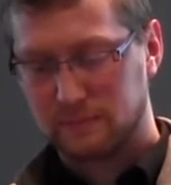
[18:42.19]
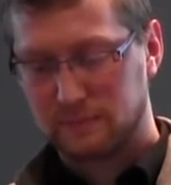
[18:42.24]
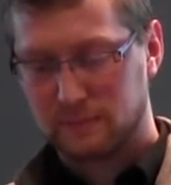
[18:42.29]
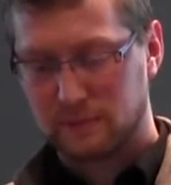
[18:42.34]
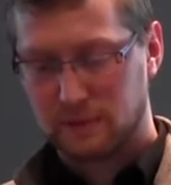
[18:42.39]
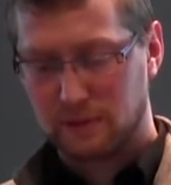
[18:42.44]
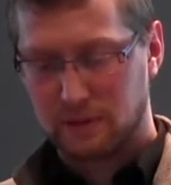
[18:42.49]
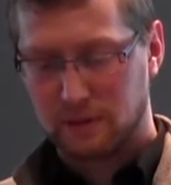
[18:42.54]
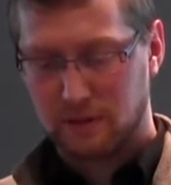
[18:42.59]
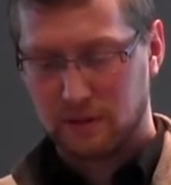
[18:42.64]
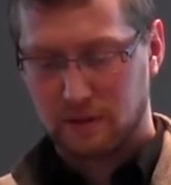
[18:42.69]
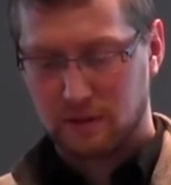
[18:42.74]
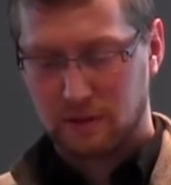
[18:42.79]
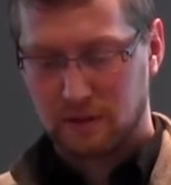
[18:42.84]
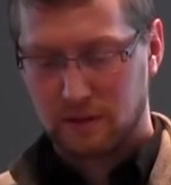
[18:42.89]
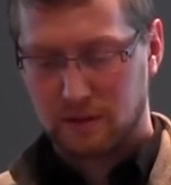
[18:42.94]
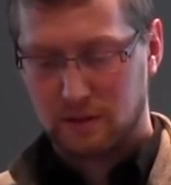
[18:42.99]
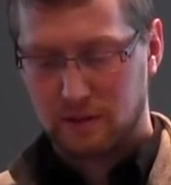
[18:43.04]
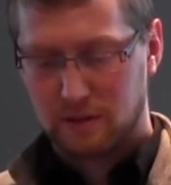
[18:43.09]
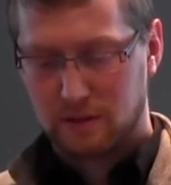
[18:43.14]

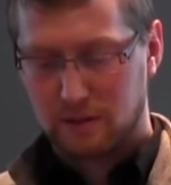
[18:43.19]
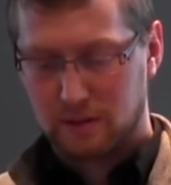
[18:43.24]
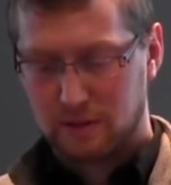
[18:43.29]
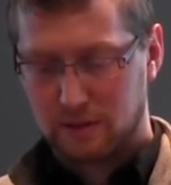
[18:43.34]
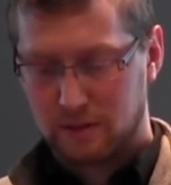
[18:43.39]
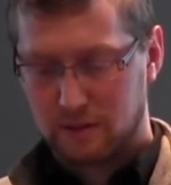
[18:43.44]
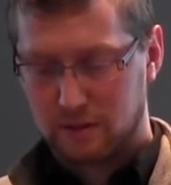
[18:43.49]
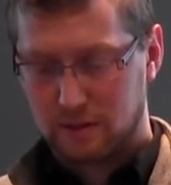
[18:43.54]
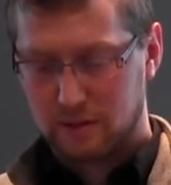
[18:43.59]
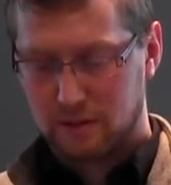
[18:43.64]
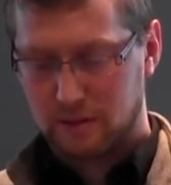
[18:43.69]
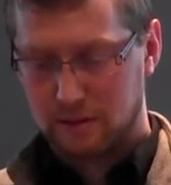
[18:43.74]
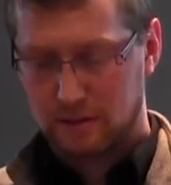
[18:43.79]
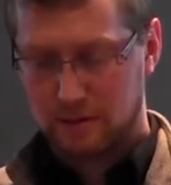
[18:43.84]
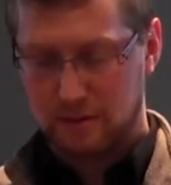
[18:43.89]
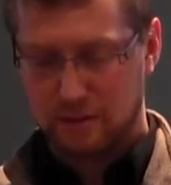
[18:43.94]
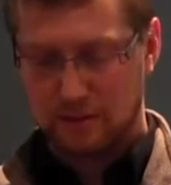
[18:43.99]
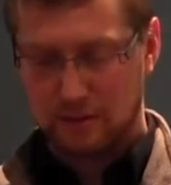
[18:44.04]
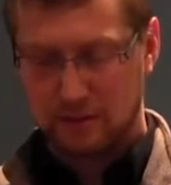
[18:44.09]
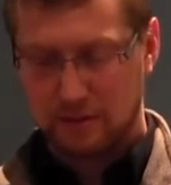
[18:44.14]

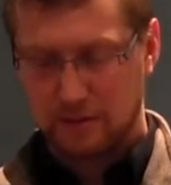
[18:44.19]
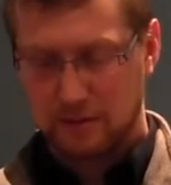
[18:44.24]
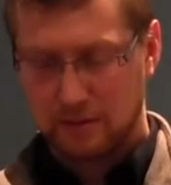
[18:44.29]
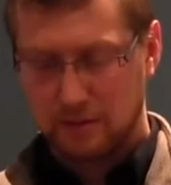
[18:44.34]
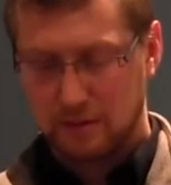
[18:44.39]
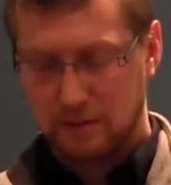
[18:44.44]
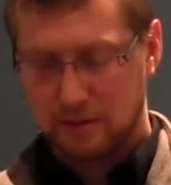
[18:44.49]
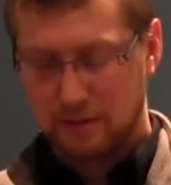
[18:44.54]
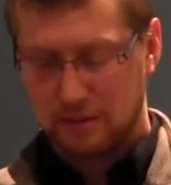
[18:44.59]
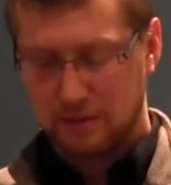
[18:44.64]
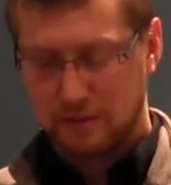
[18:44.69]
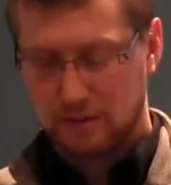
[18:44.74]
[no speech]